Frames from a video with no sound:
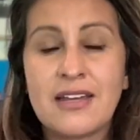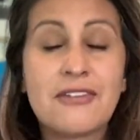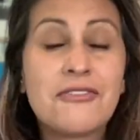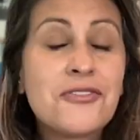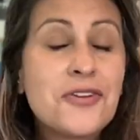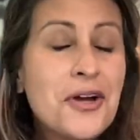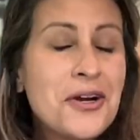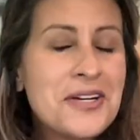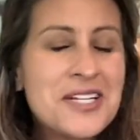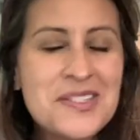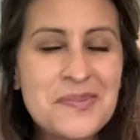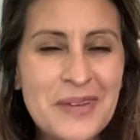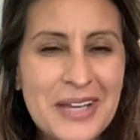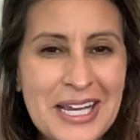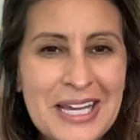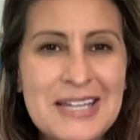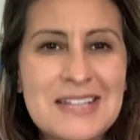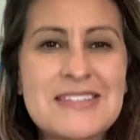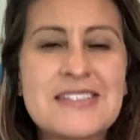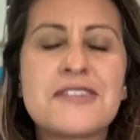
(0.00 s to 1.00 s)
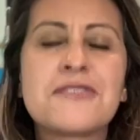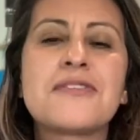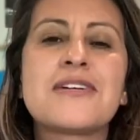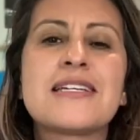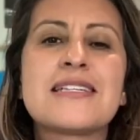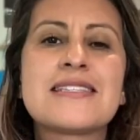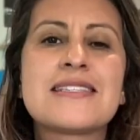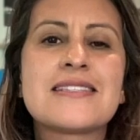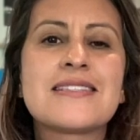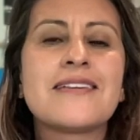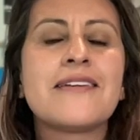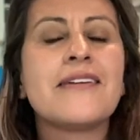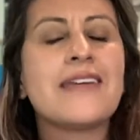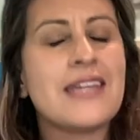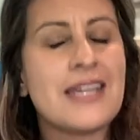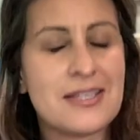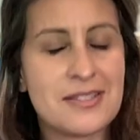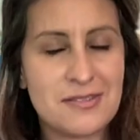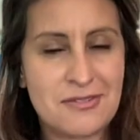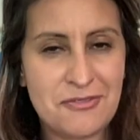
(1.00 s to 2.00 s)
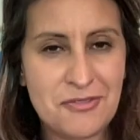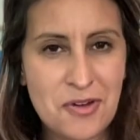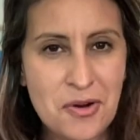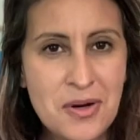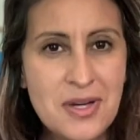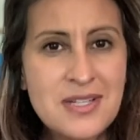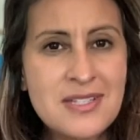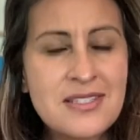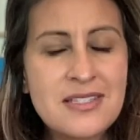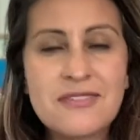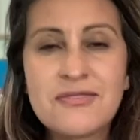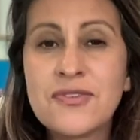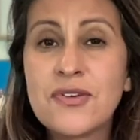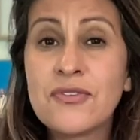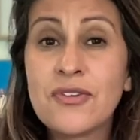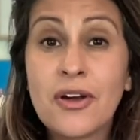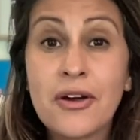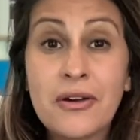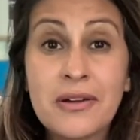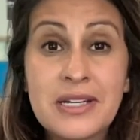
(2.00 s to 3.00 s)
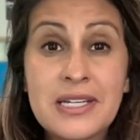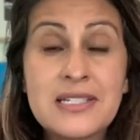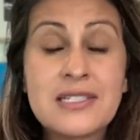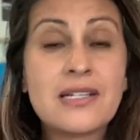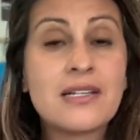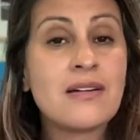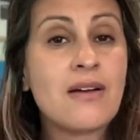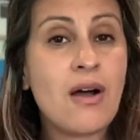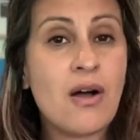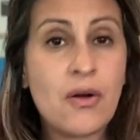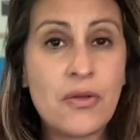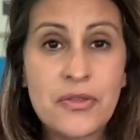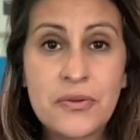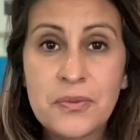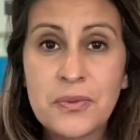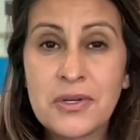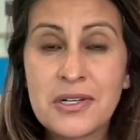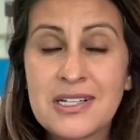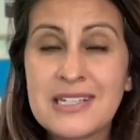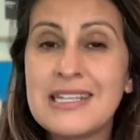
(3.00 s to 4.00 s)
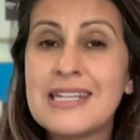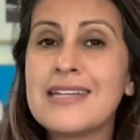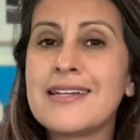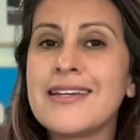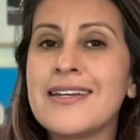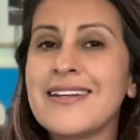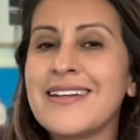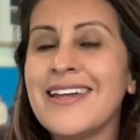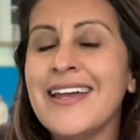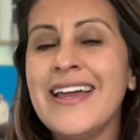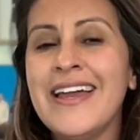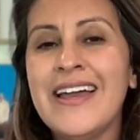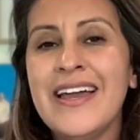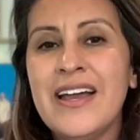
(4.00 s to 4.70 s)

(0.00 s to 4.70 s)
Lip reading: And of course, my answer was yes, of course. If you've already done all the work needed,